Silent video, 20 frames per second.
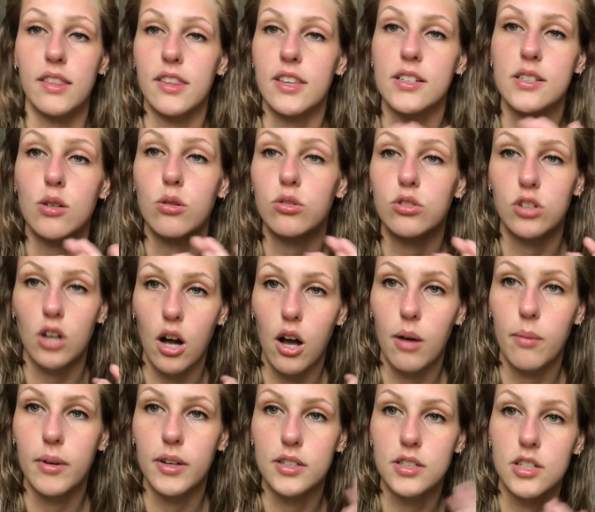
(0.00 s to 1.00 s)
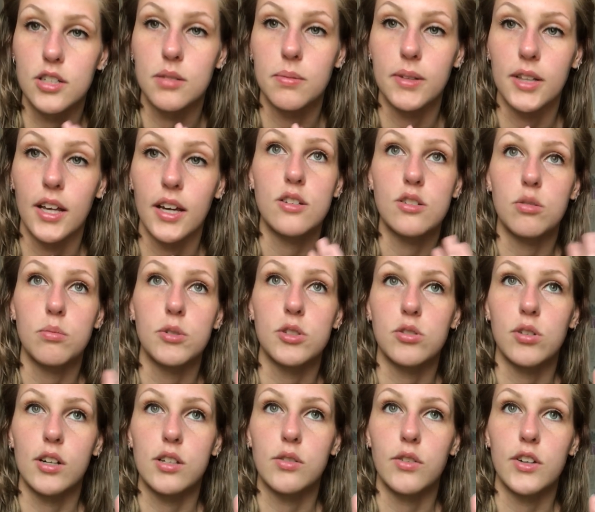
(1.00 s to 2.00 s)
this whole job has just been like a super
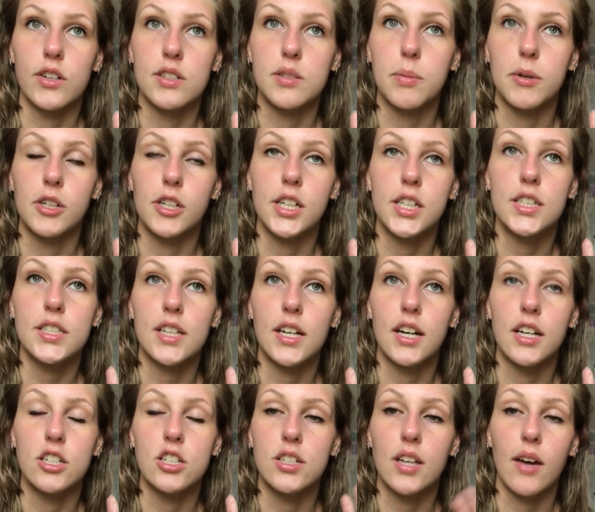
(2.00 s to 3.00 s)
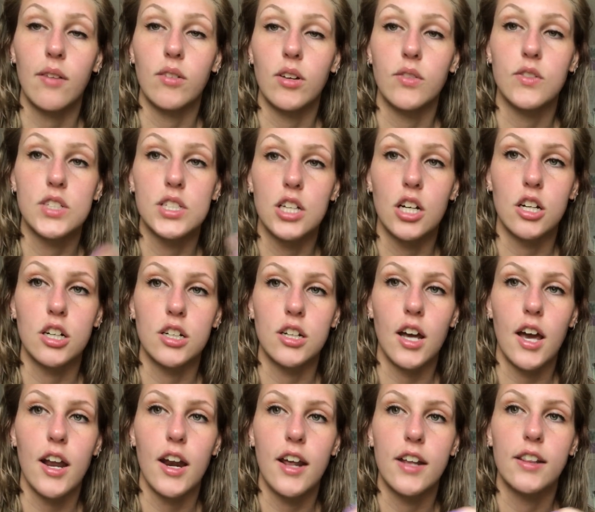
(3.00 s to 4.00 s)
stressful experience and I just haven't even started
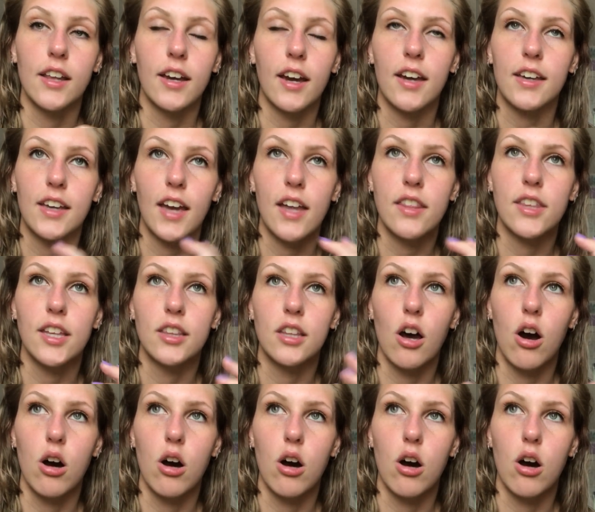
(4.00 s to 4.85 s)
yet and like I get that the